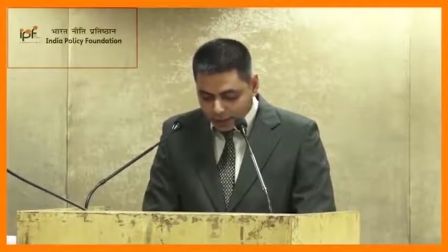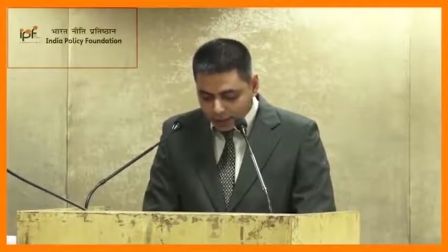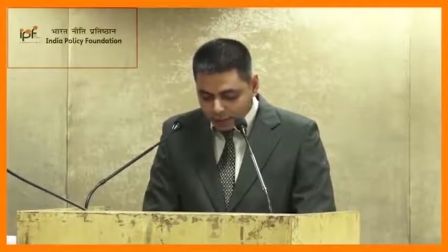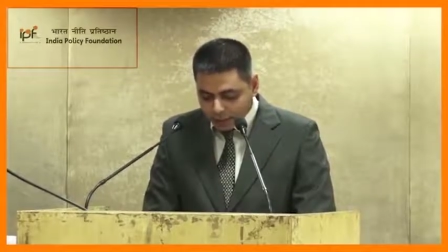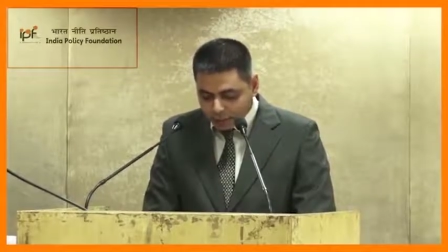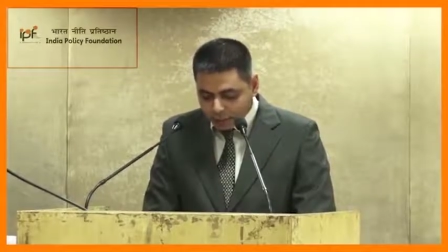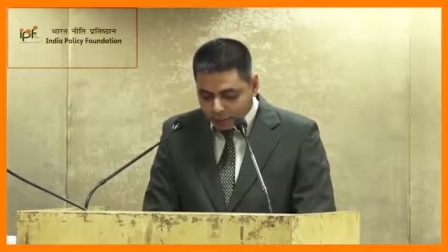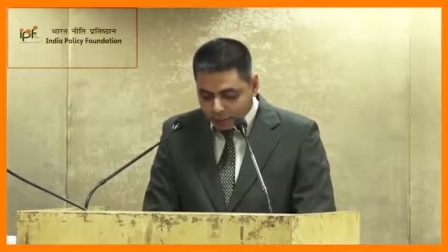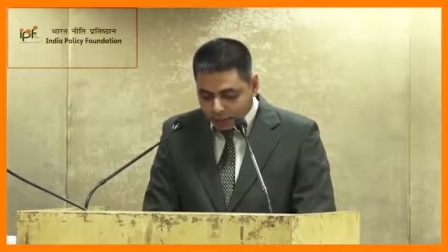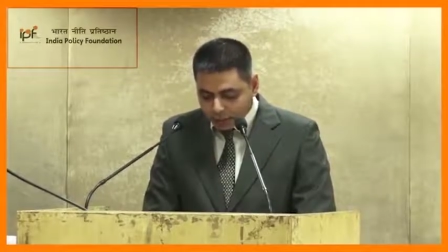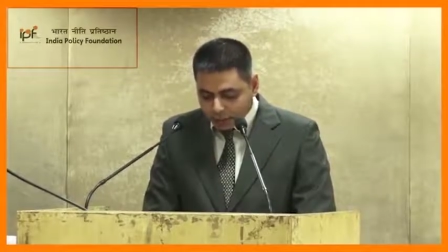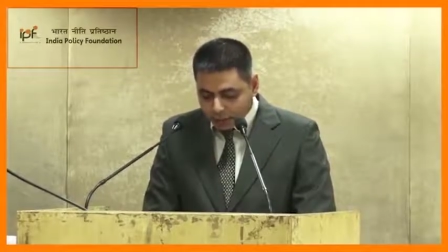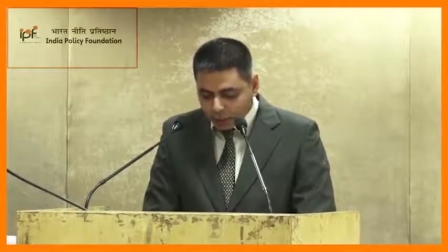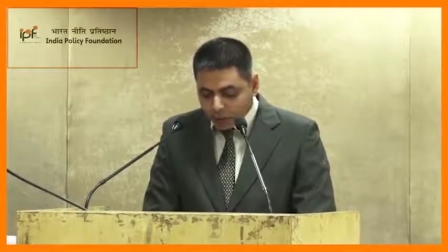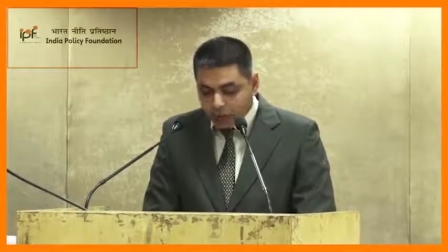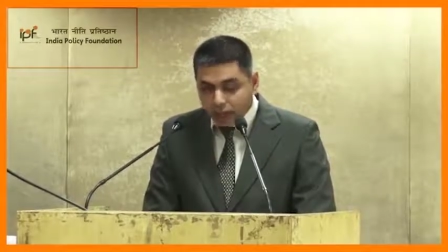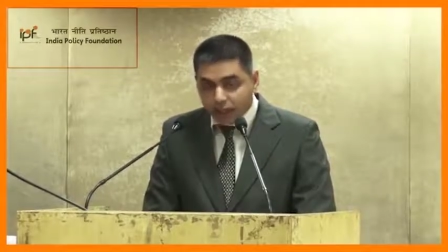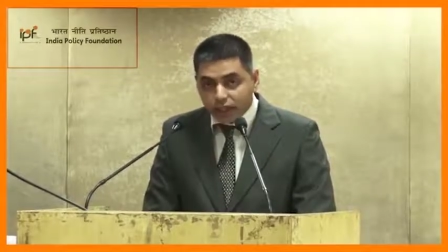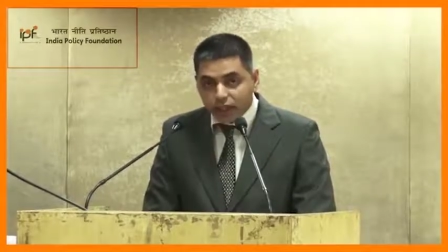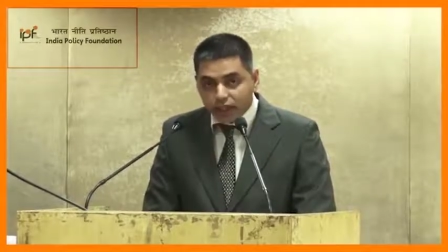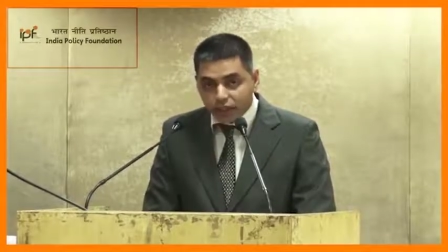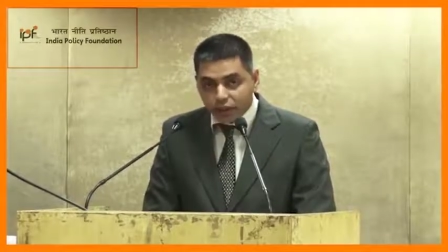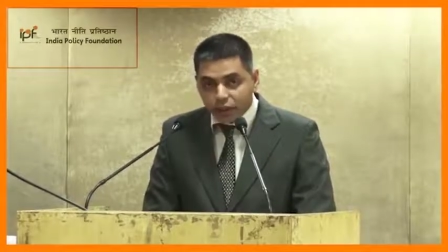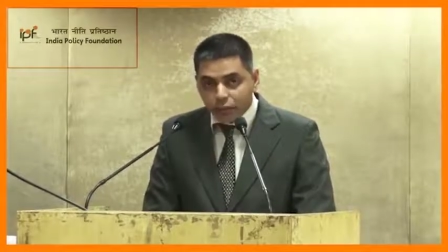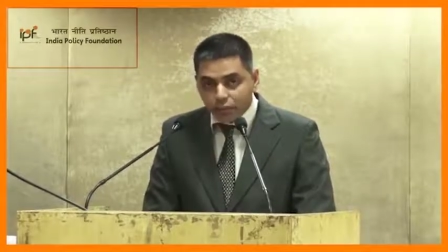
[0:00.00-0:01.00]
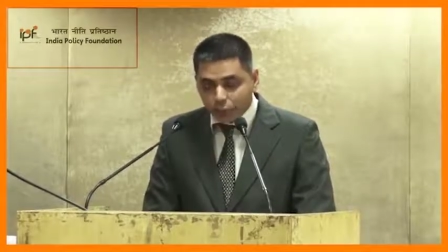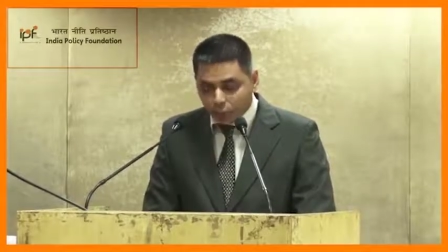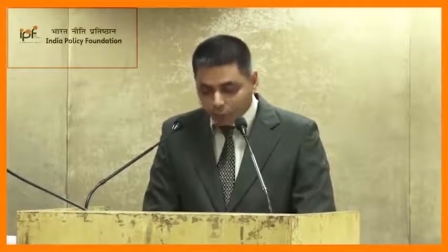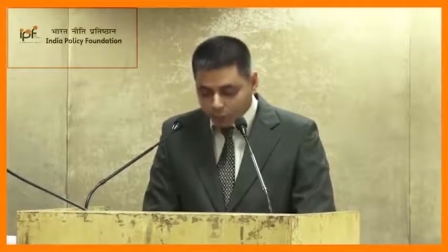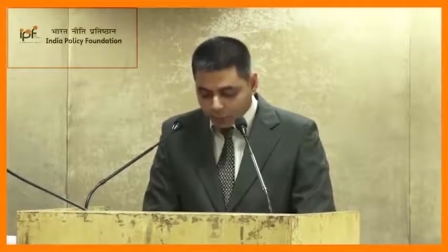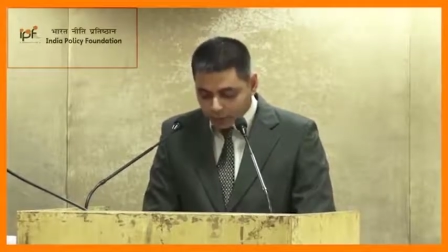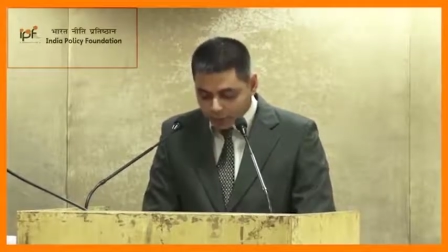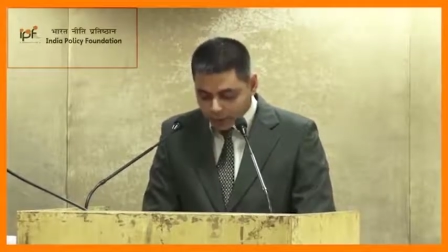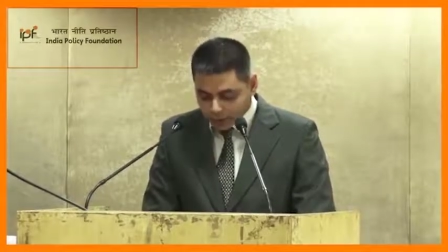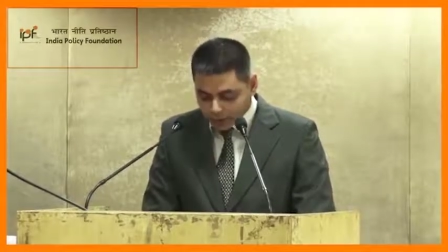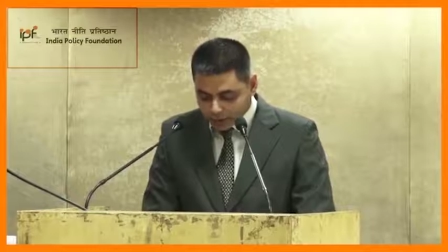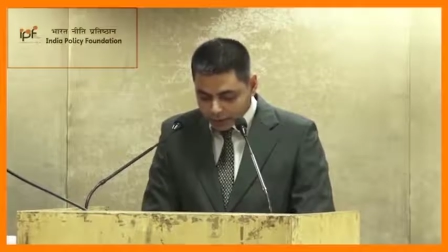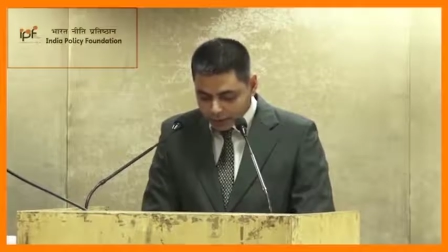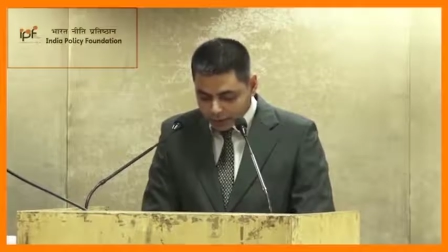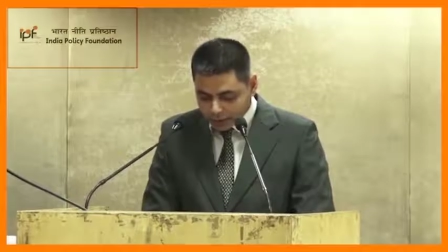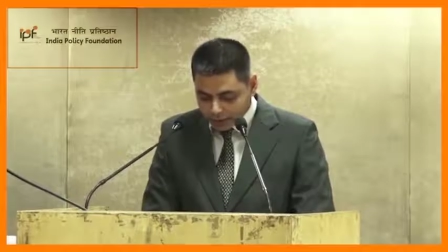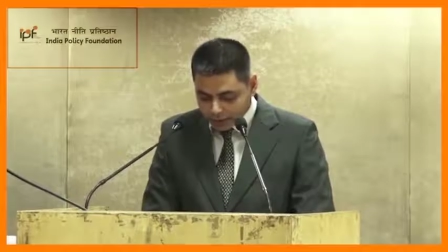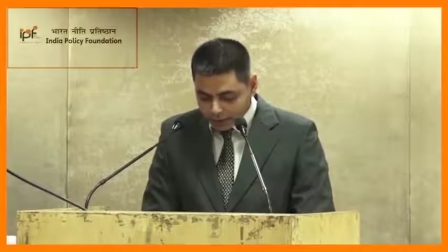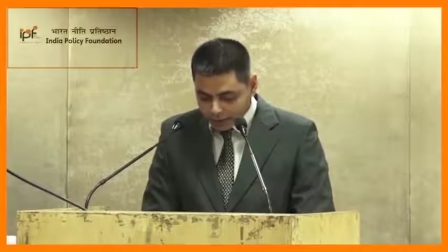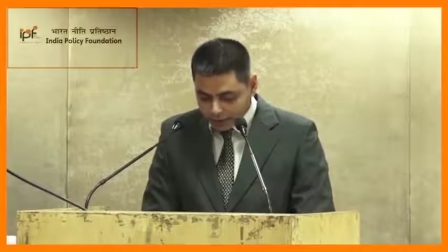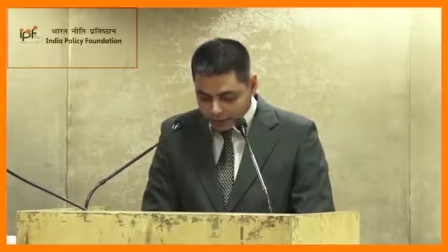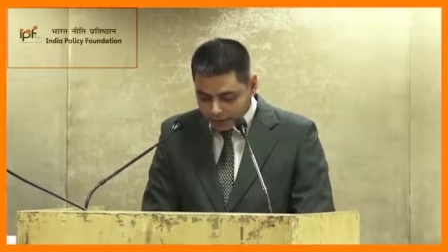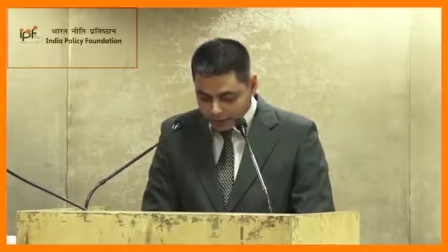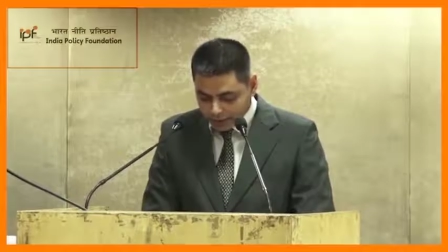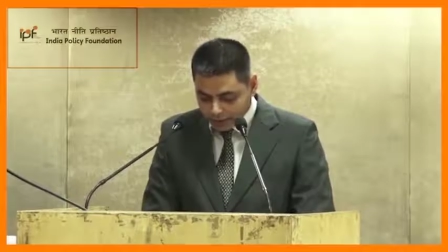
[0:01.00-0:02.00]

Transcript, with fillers: and the Bengali Hindu population.